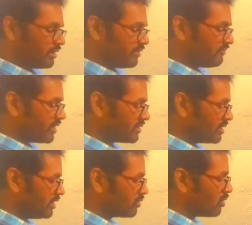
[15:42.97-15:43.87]
And
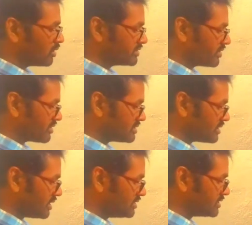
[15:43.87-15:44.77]
finally got the
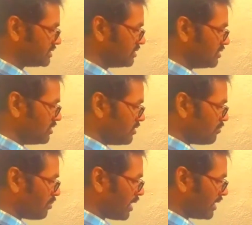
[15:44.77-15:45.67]
result
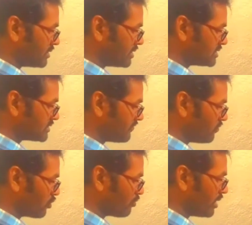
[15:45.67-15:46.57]
minus
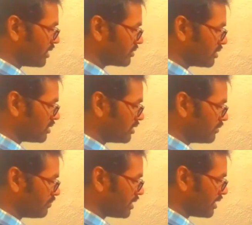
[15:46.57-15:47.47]
4 by a
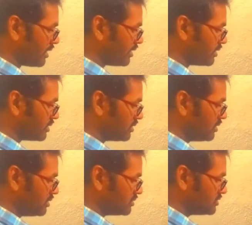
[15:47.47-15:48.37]
third pi
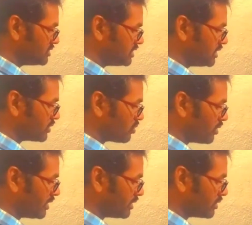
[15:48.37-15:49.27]
0
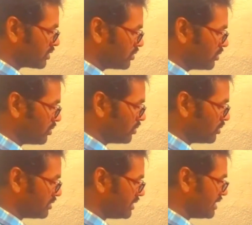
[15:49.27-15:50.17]

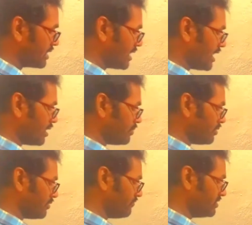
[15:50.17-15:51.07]
into A
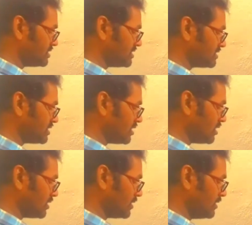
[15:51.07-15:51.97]
cap, which is
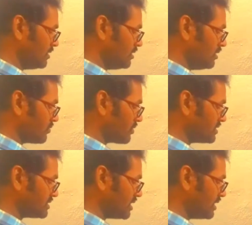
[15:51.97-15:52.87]
the
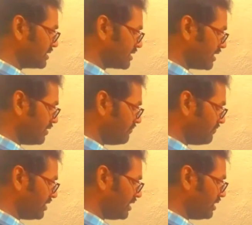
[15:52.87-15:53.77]

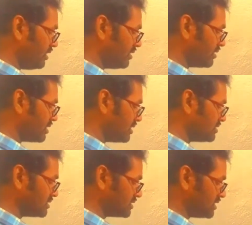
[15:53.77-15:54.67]
resultant field
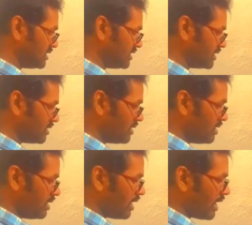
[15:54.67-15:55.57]
intensity
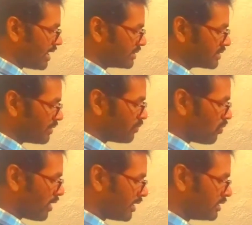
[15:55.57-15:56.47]
at the
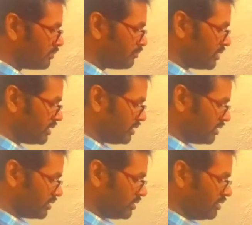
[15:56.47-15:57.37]
point
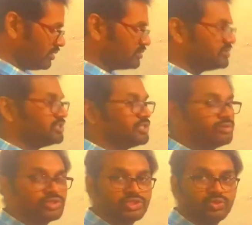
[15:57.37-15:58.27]
P
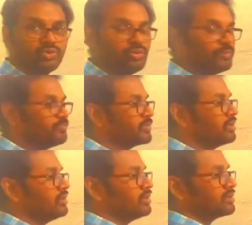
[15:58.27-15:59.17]
due to
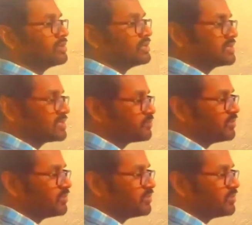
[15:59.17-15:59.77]
this